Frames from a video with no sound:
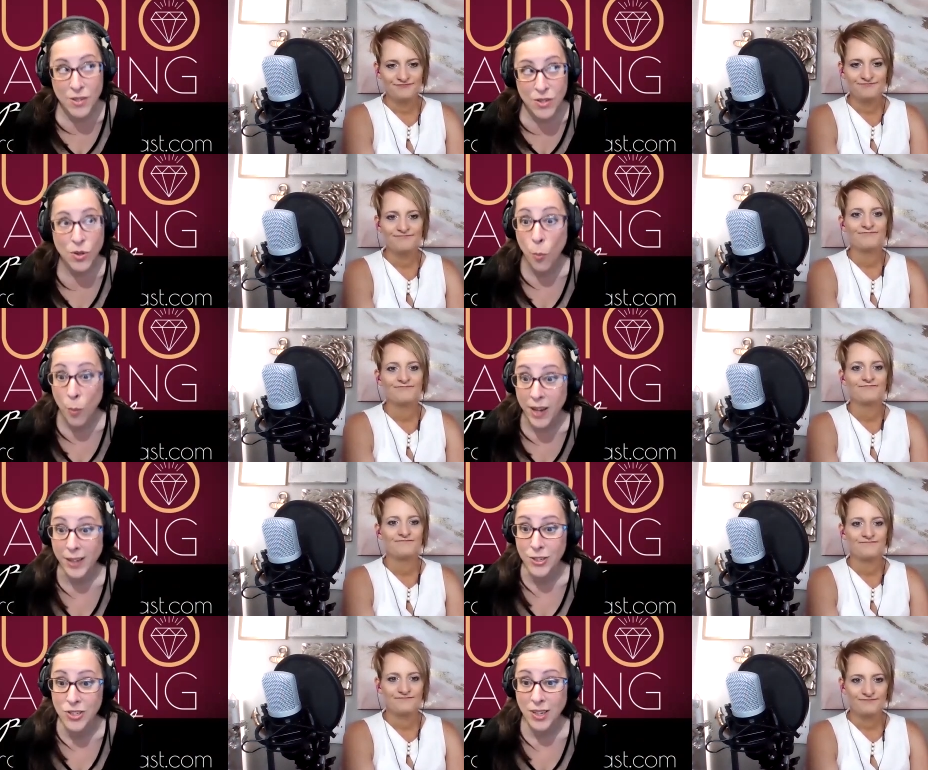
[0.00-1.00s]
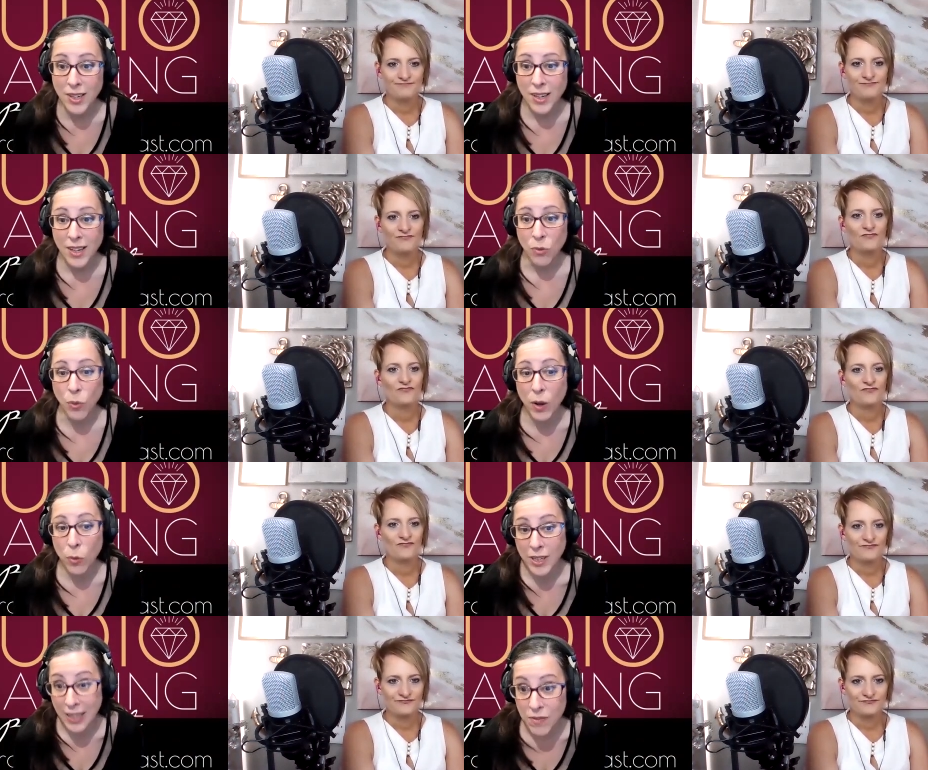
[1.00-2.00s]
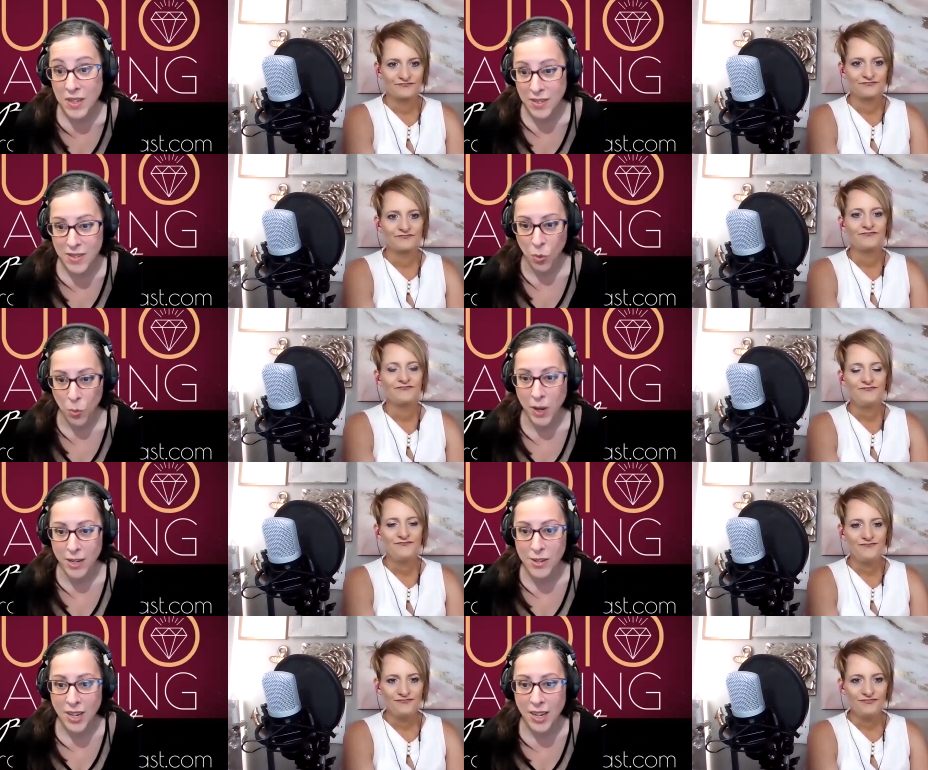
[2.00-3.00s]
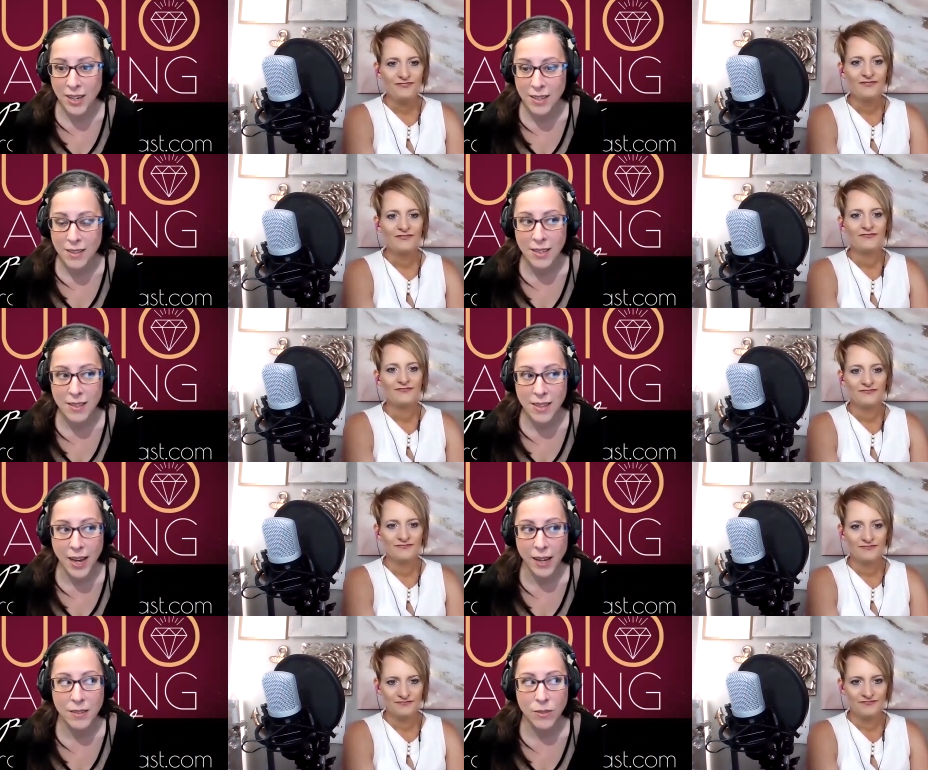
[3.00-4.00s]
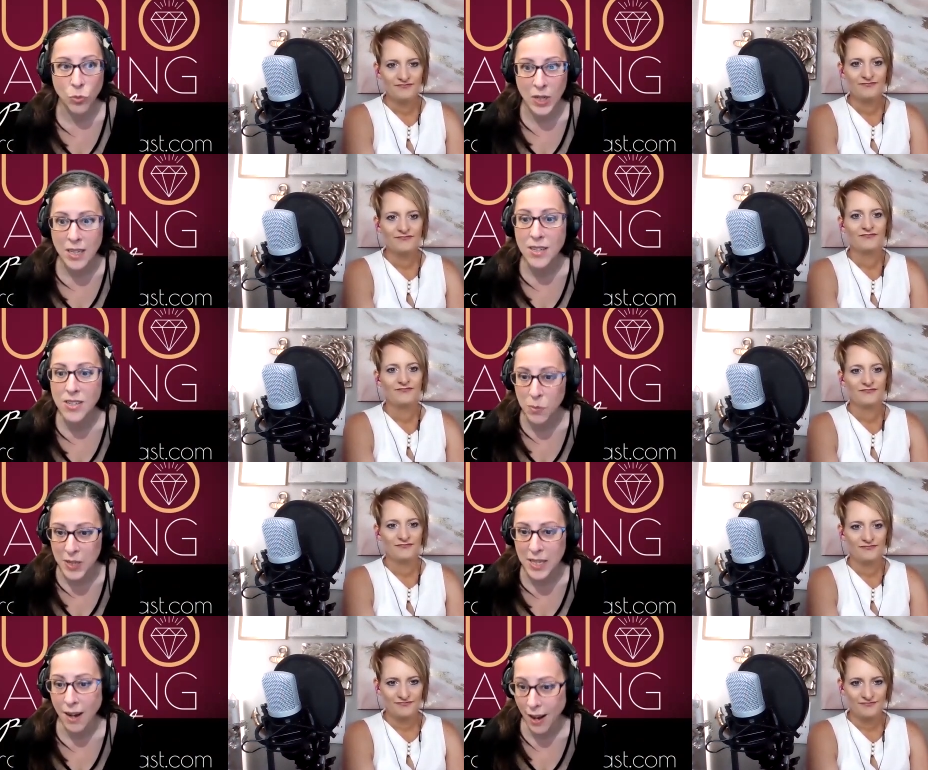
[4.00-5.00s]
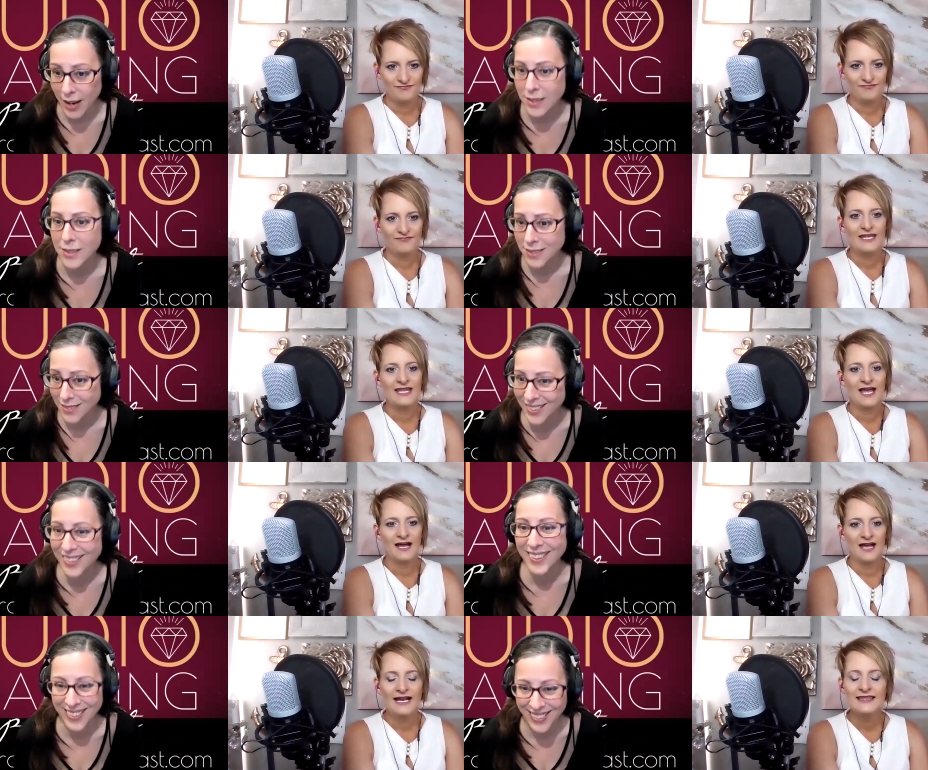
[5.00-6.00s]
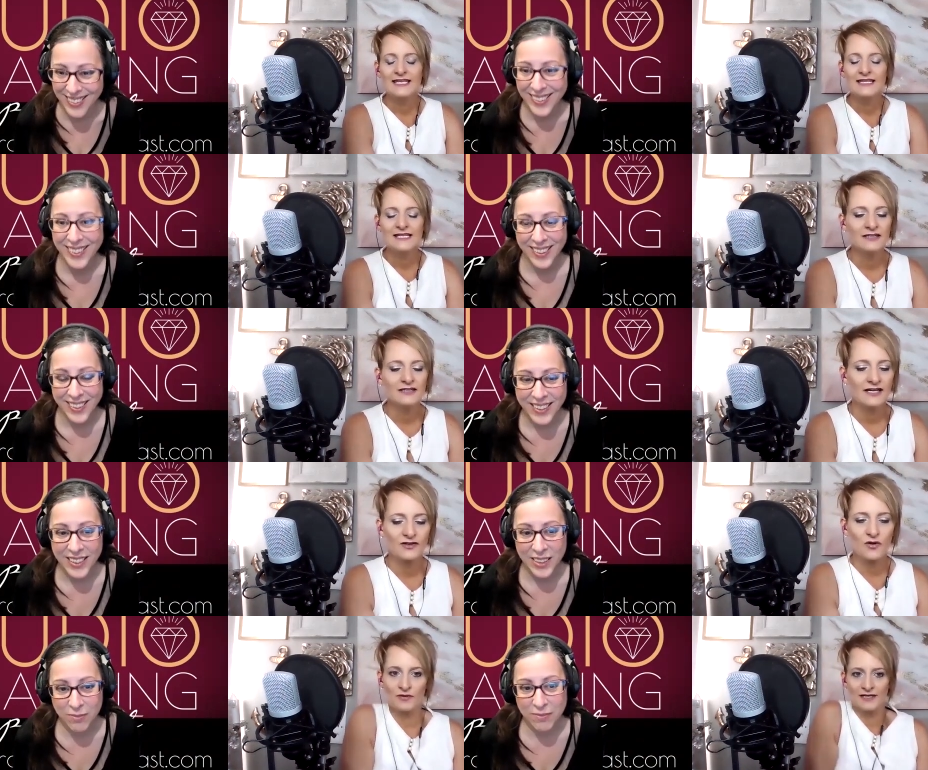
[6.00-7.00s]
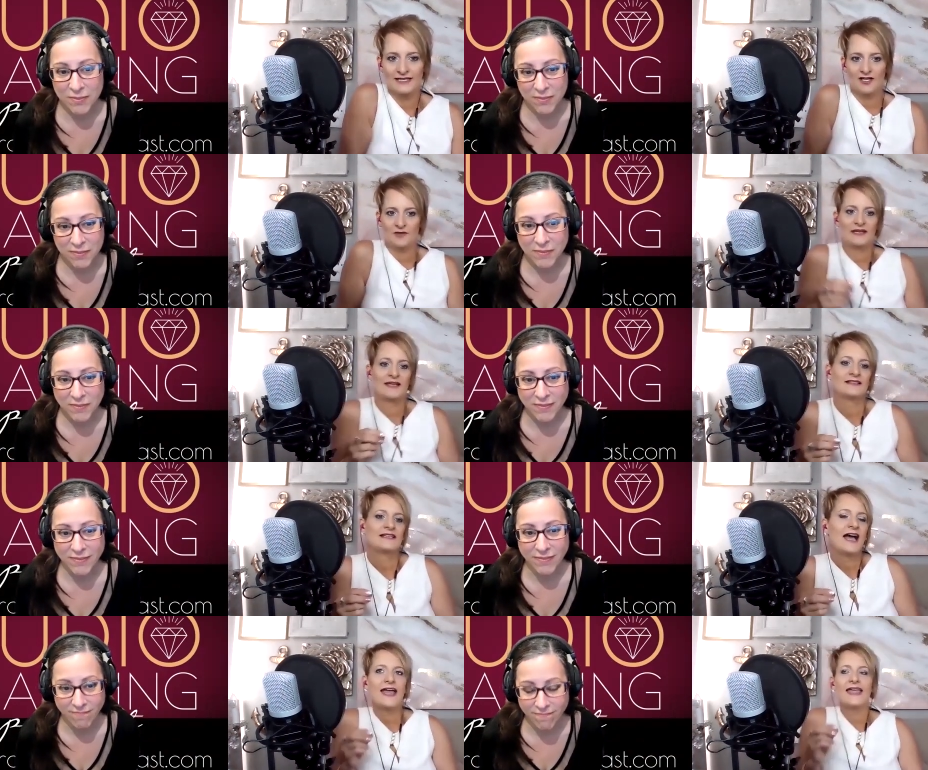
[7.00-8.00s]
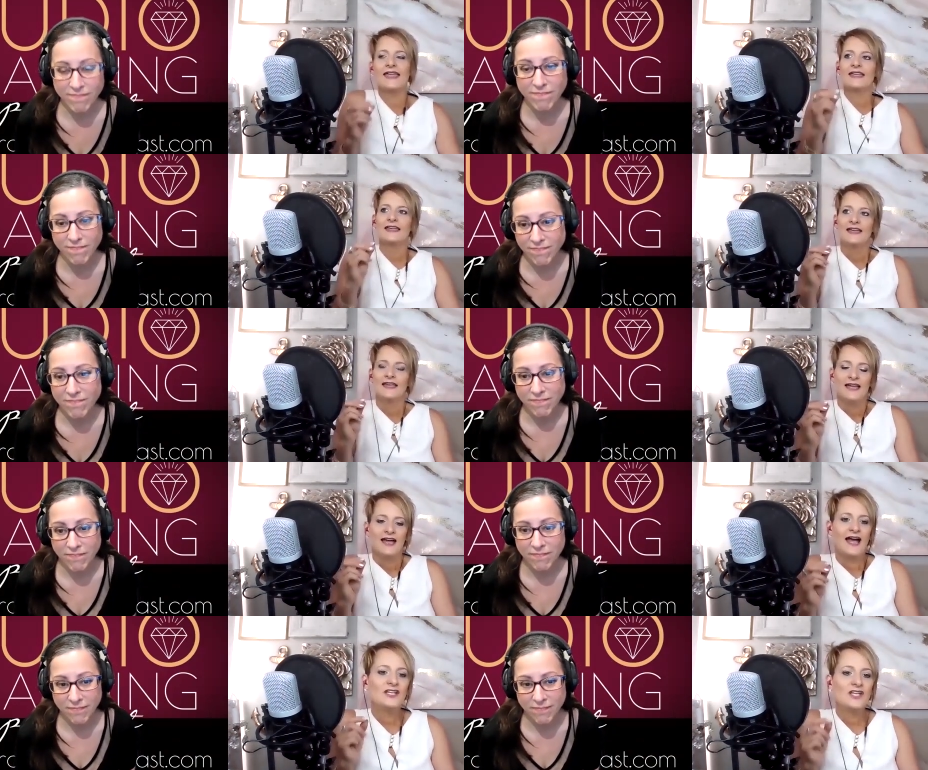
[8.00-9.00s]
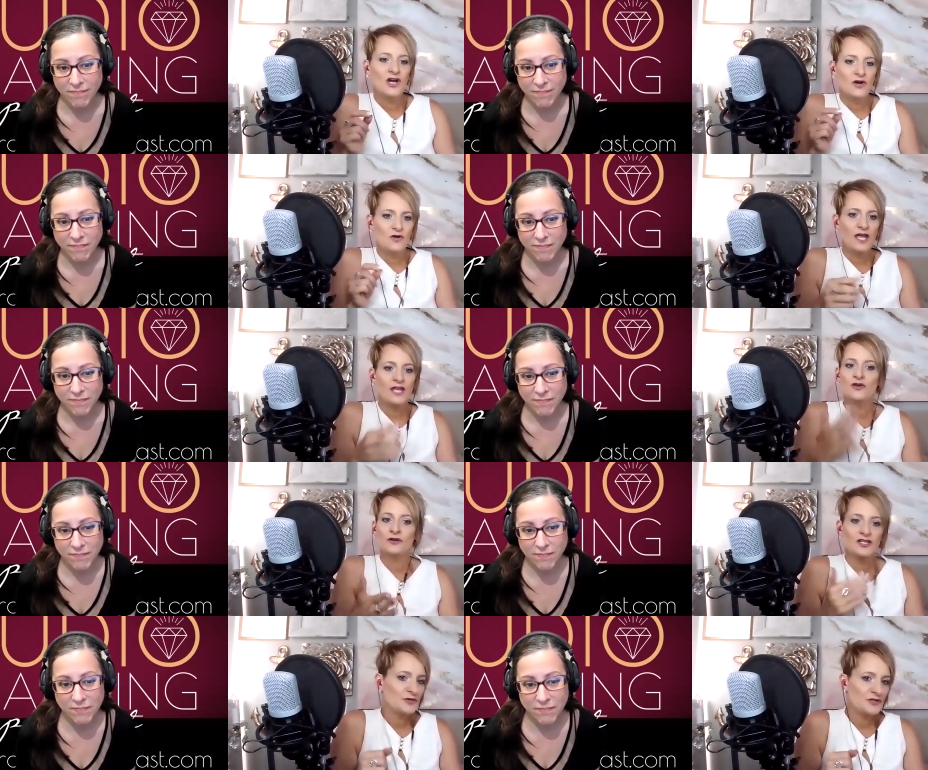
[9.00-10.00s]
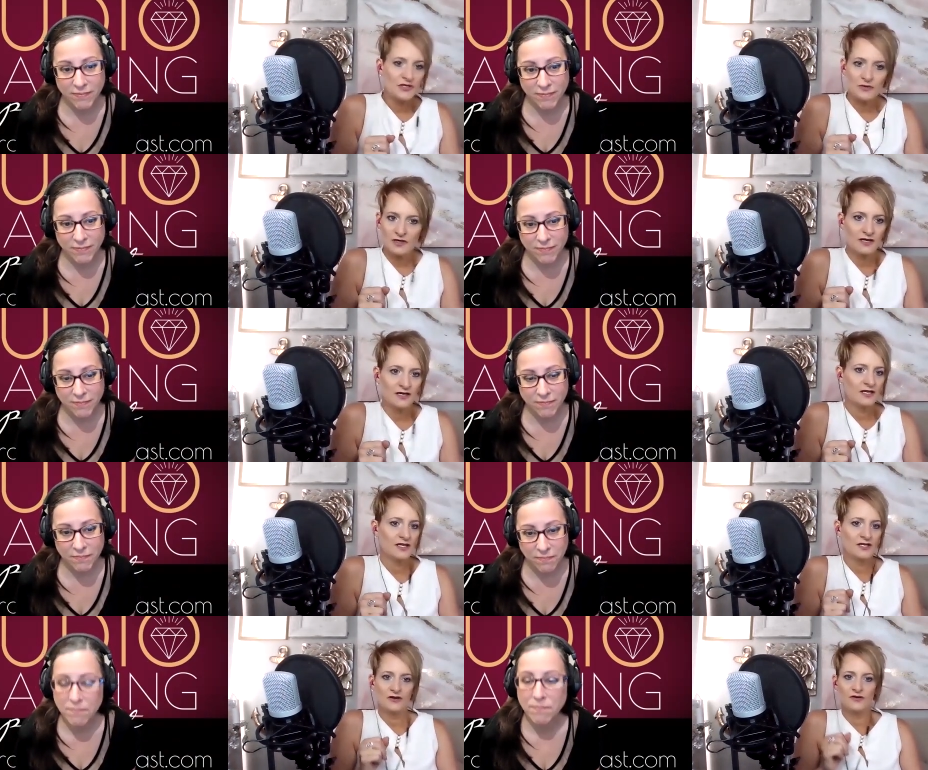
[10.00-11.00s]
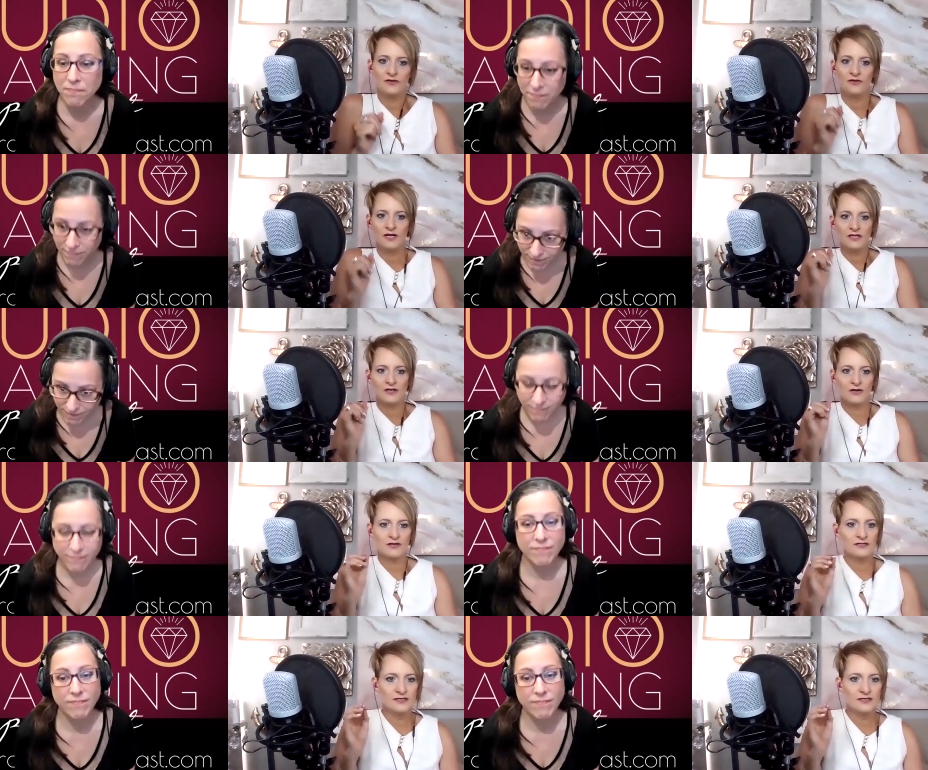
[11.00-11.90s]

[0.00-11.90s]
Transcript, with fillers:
Speaker 1: so much while we're giving so much. And I think that we need to be kind. yeah.
Speaker 2: And I think that's a lot of gold right there because I I know, and you're an entrepreneur, you know, you're